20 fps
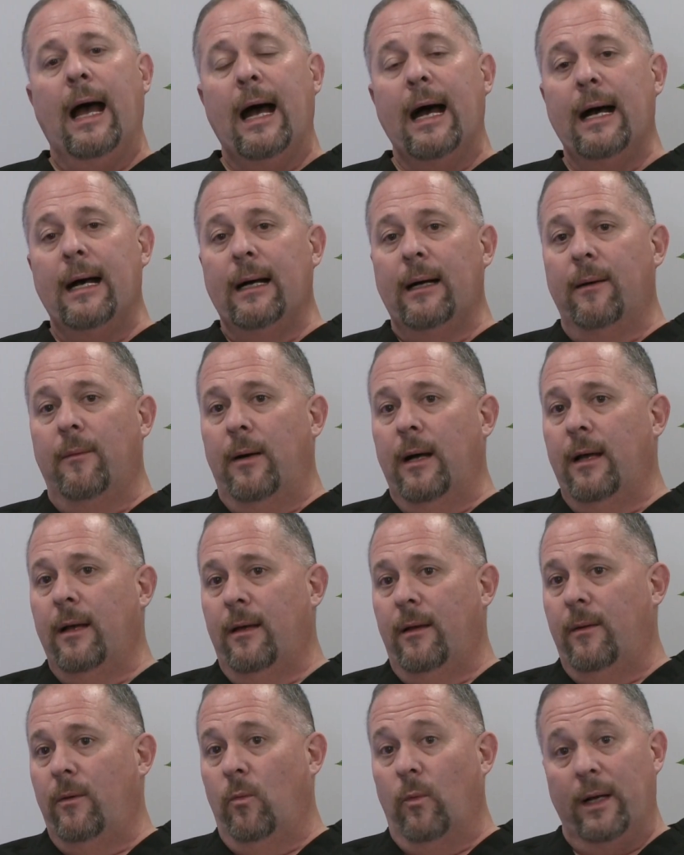
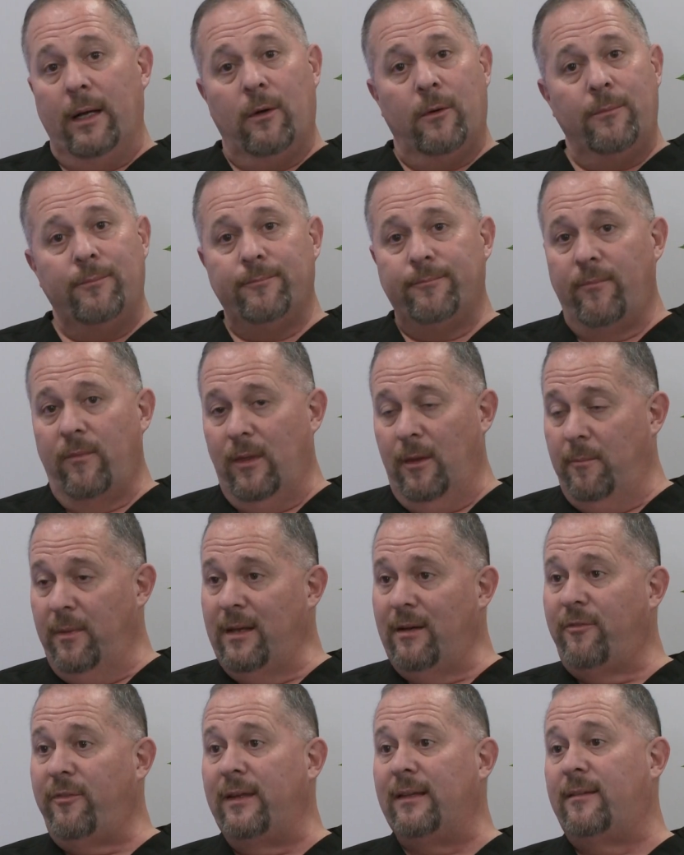Well, the
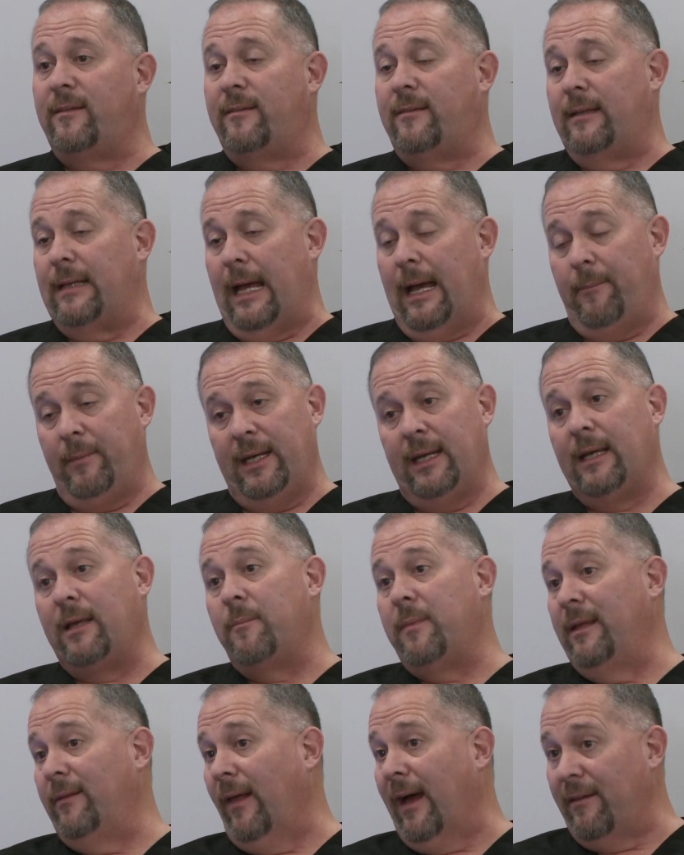benefits, I mean, it
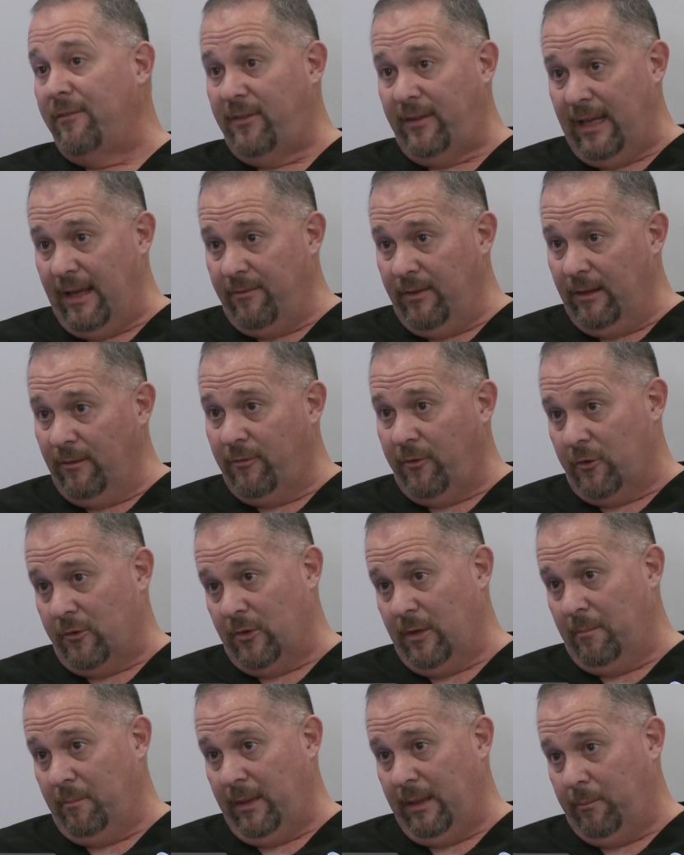could be life-saving for
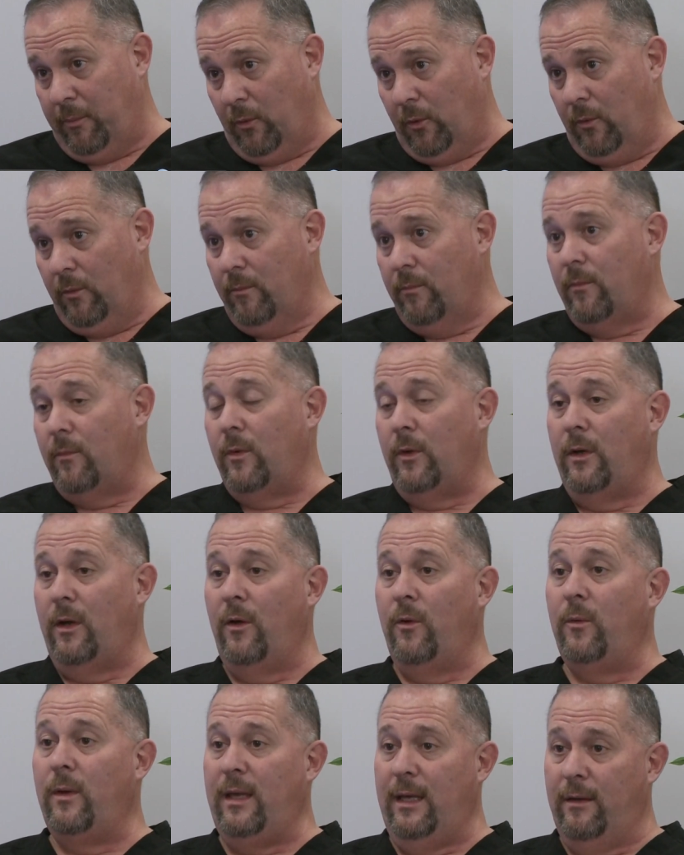some people. You
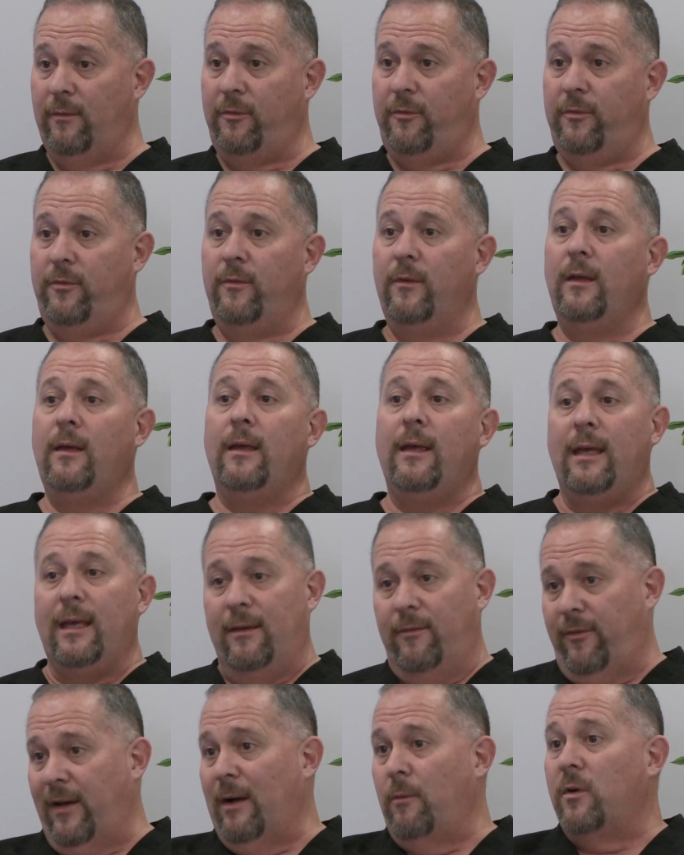know, if
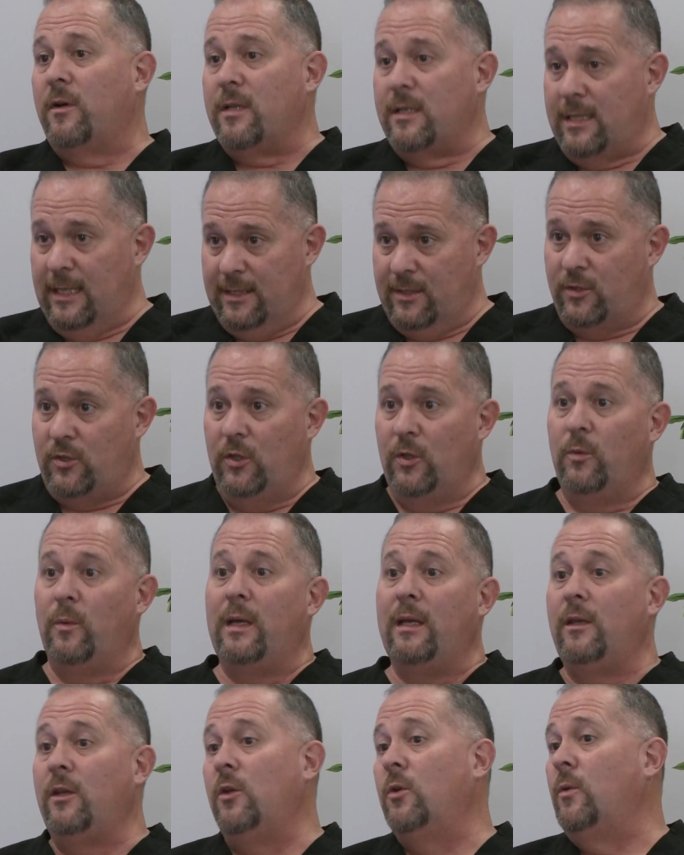I were to test you
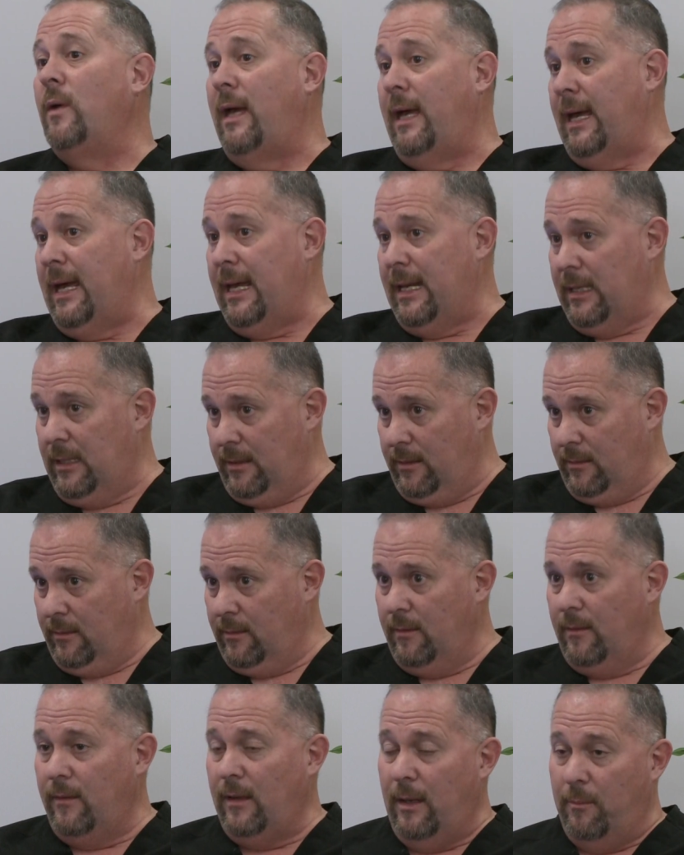and you had
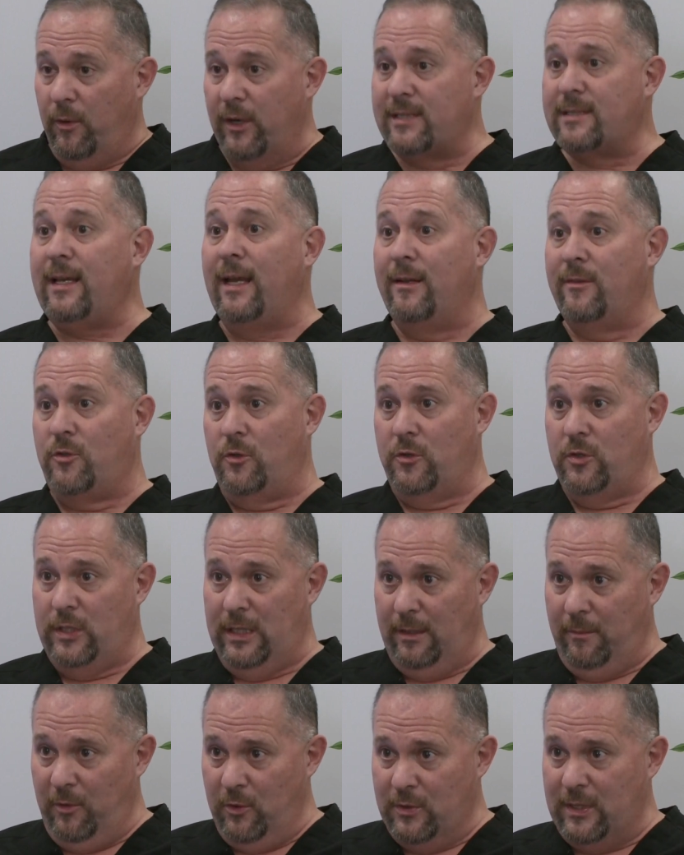a breast cancer
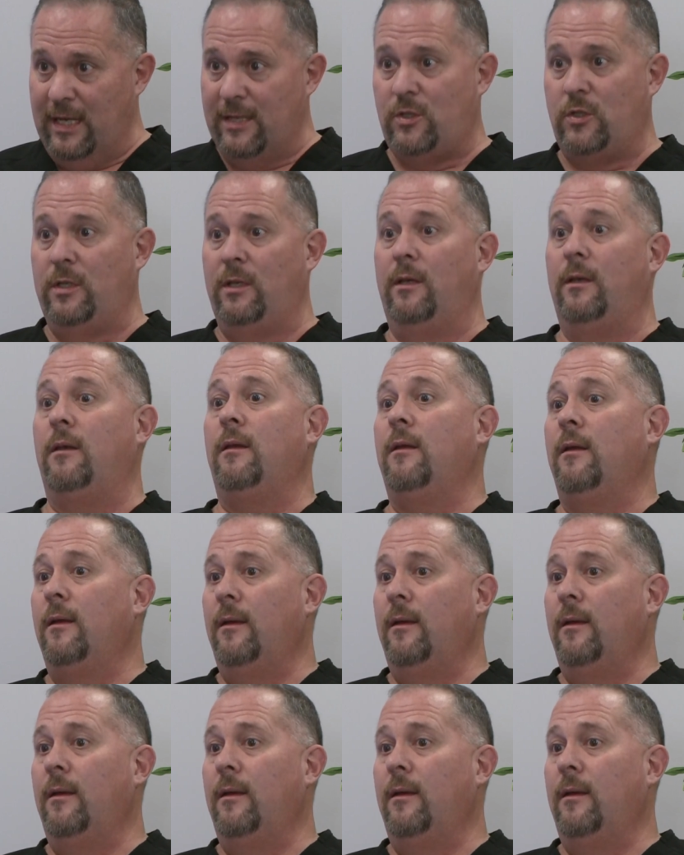gene mutation,